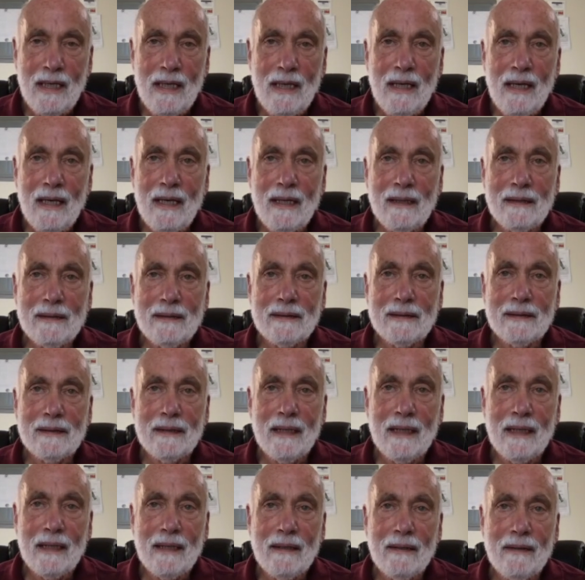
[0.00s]
It's
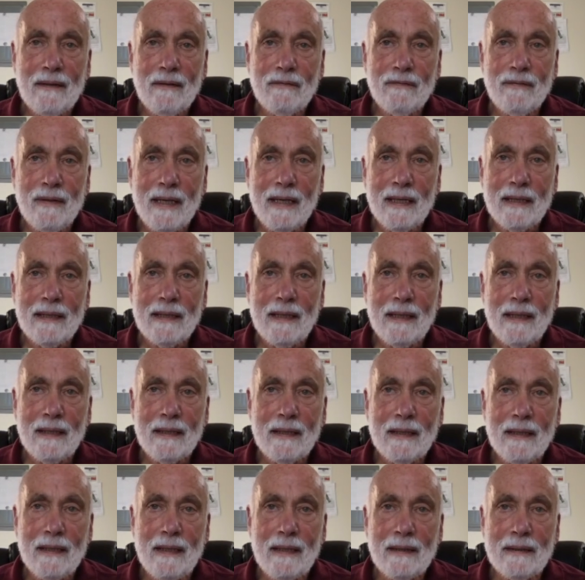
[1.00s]
that the fact that
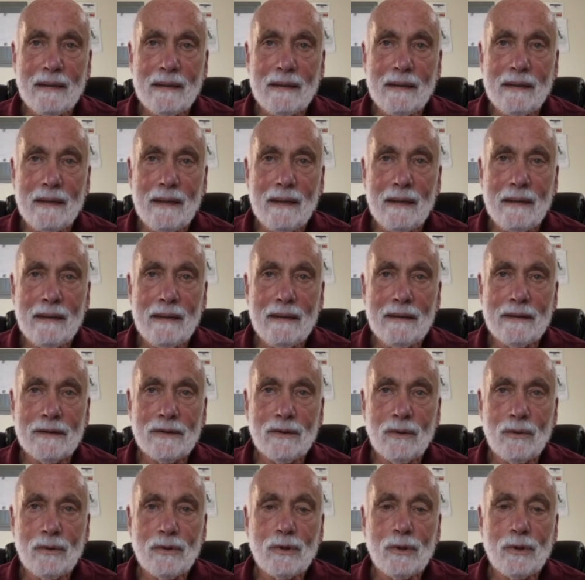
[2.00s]
the
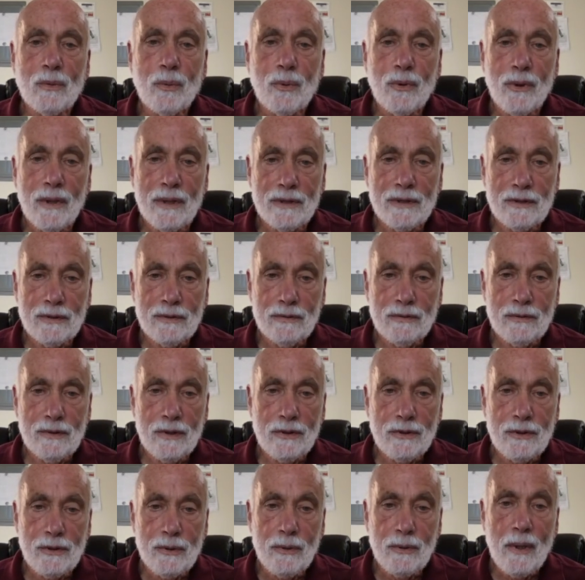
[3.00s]
social pressures
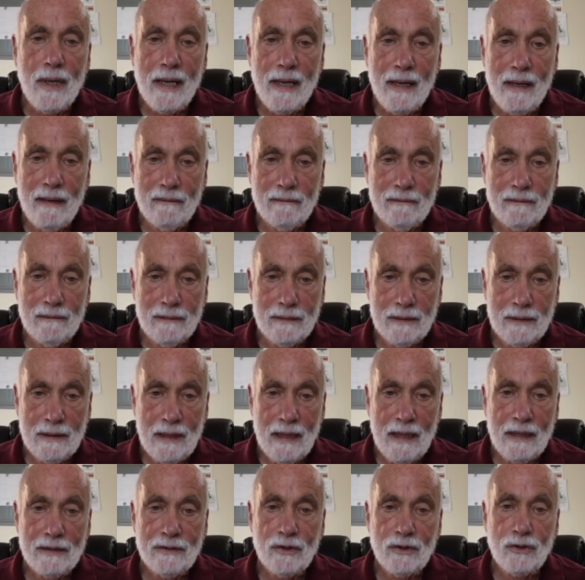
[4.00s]
that you have
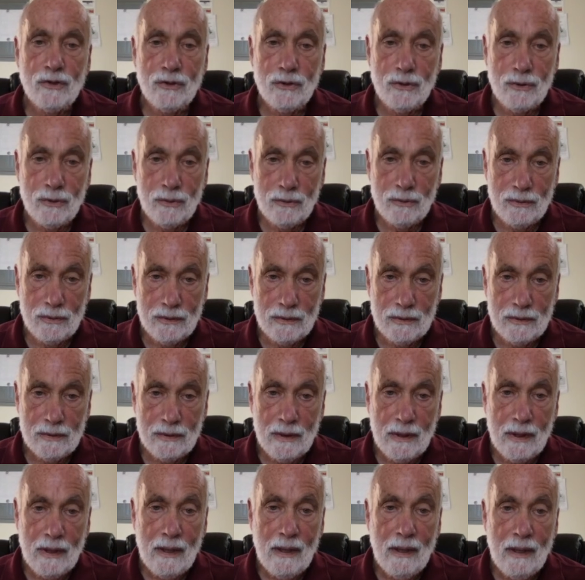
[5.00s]
as a student,
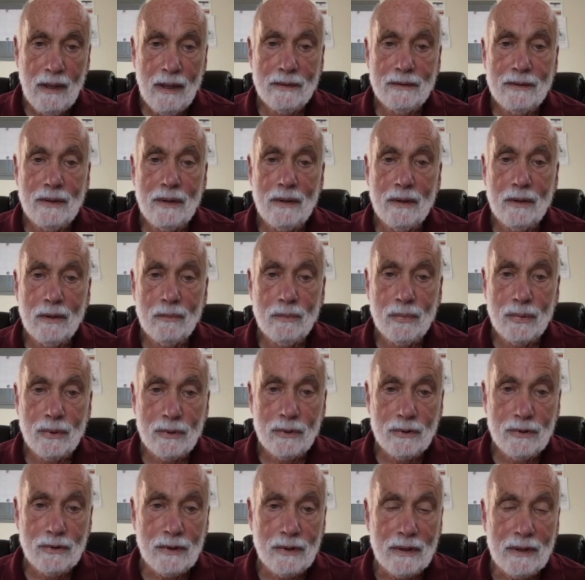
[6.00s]
as a young
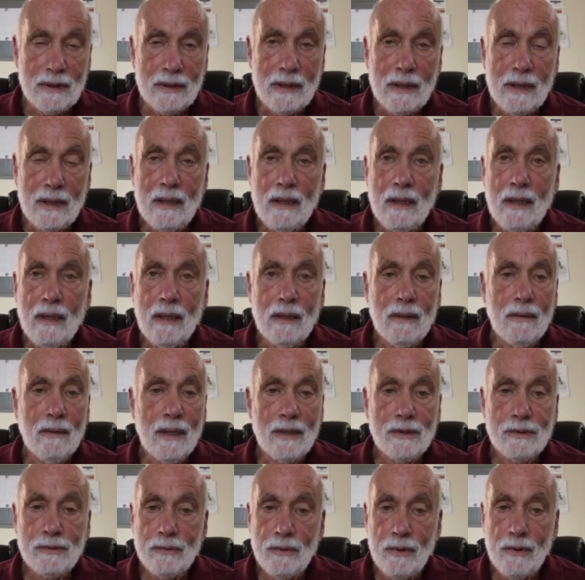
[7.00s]
person, are
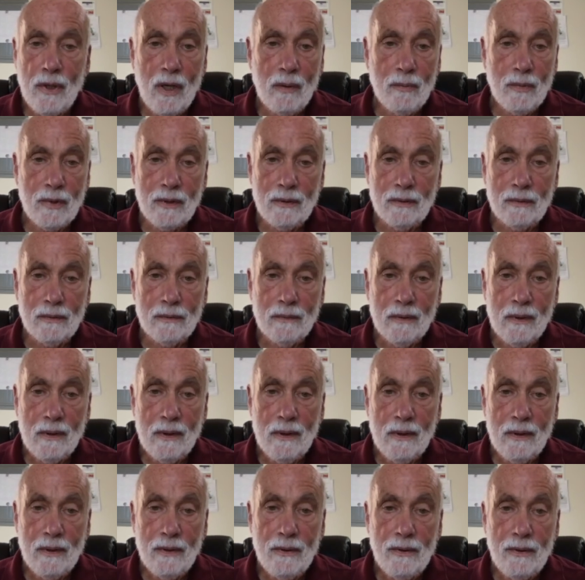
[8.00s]
astronomical.
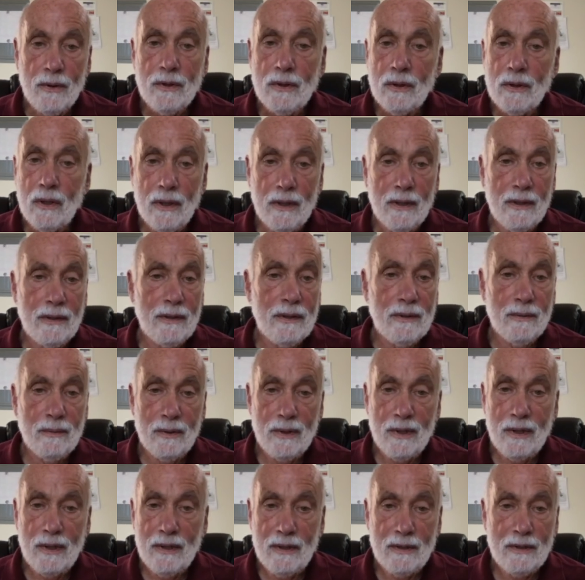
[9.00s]
You're talking
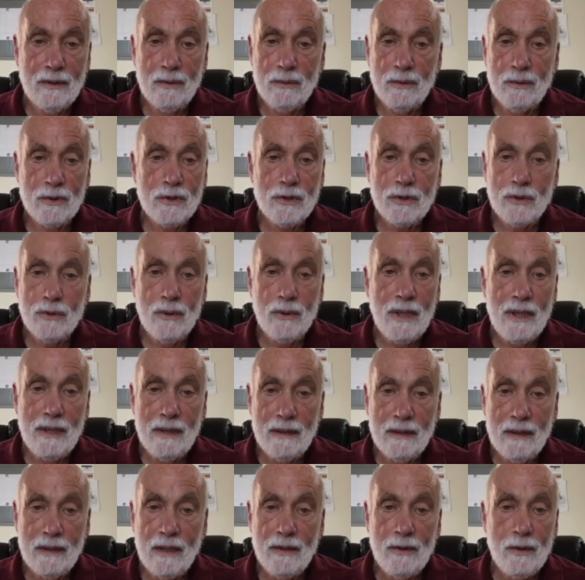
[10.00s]
to a
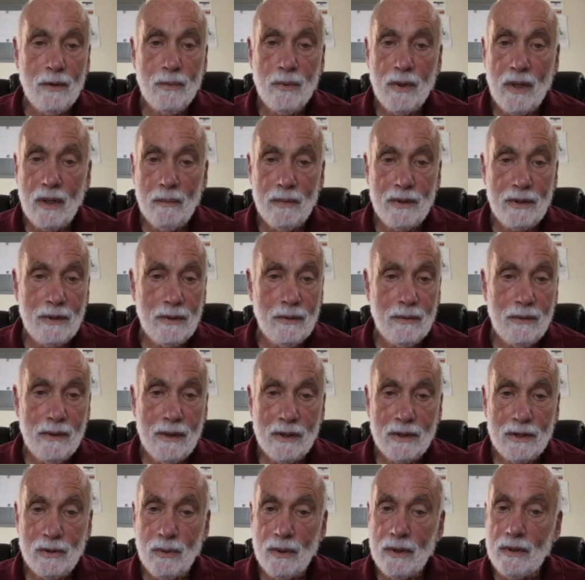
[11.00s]
screen, and you probably do
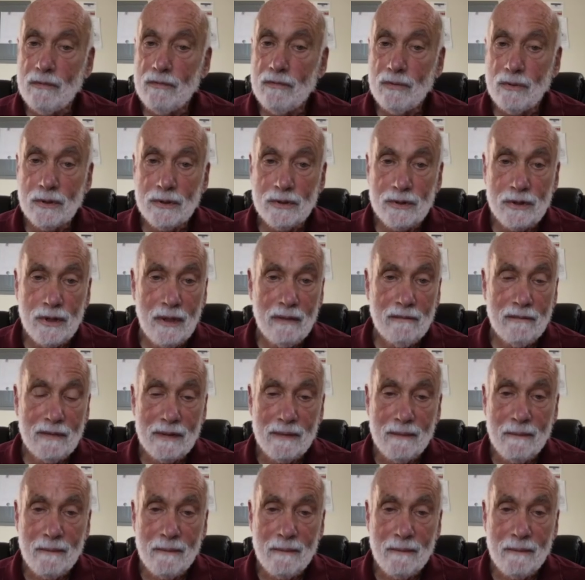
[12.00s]
that 24/7.